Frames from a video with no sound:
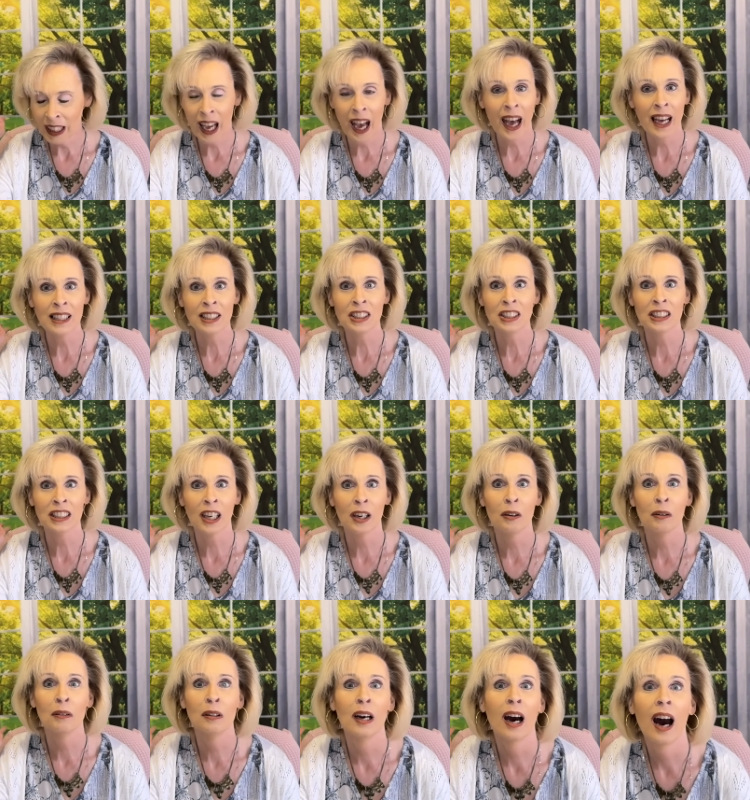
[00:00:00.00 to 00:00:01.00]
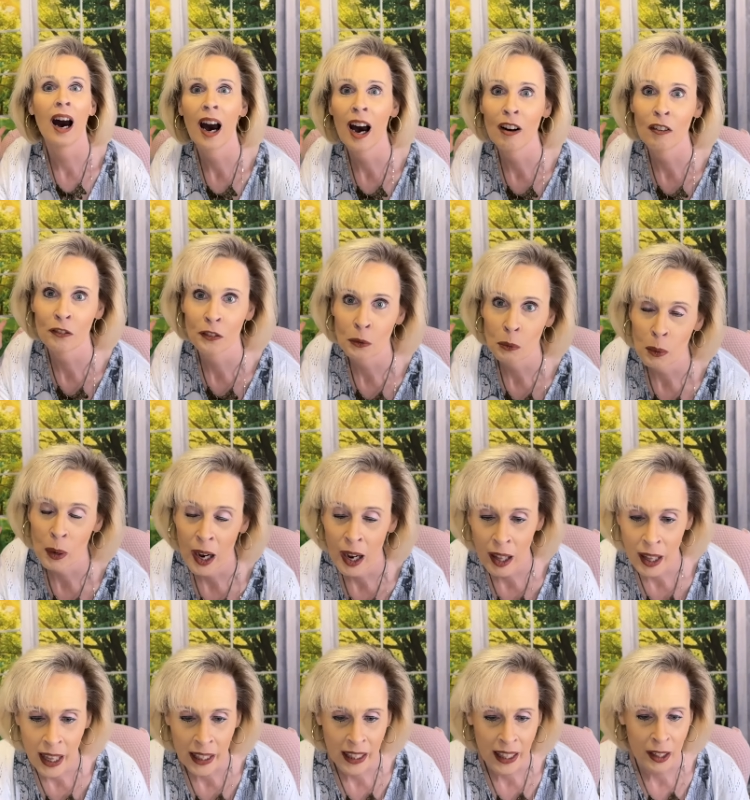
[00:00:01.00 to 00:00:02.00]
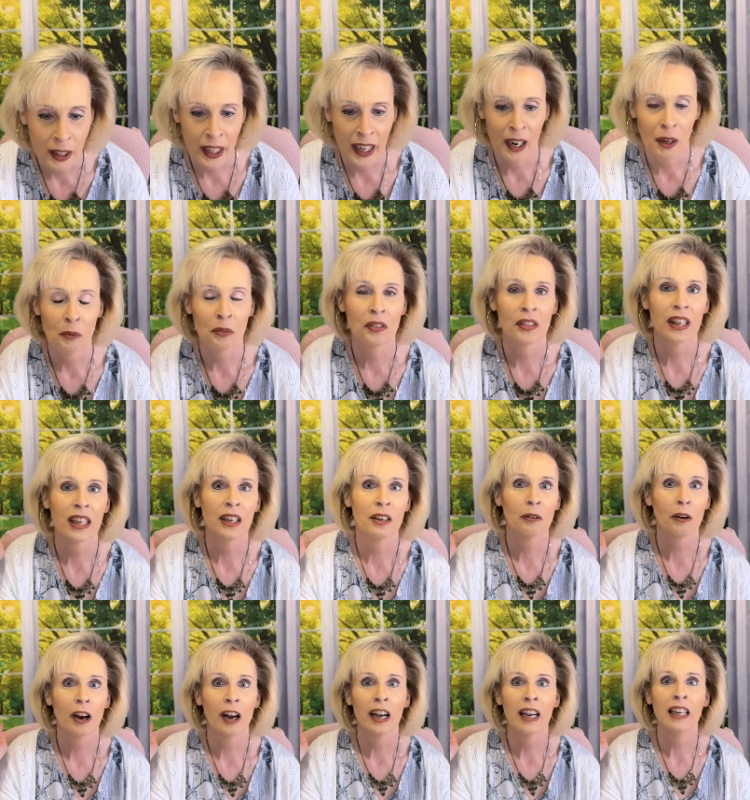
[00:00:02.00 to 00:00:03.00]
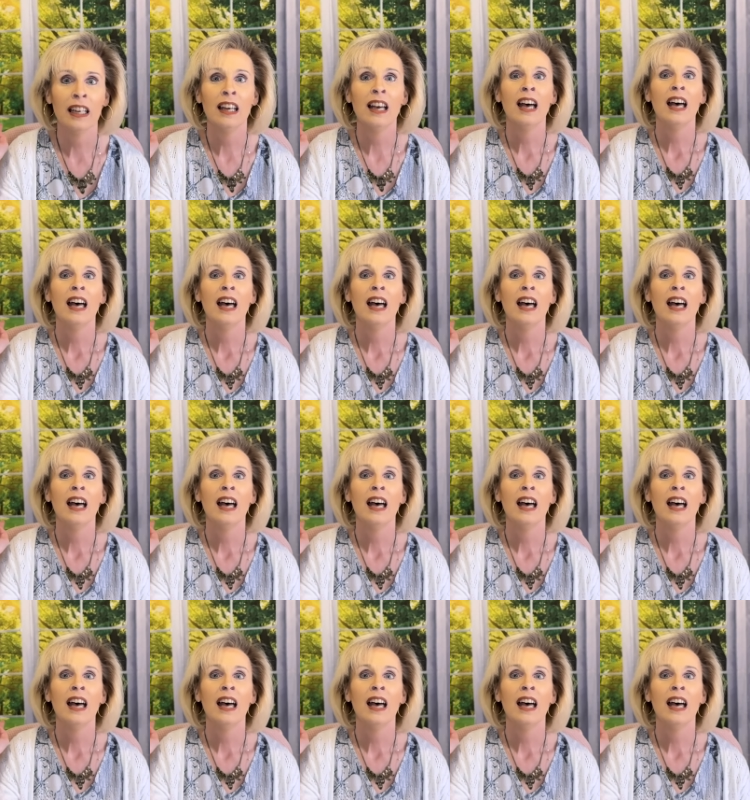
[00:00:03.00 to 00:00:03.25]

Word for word: I just go off the wall. I, I don't think right.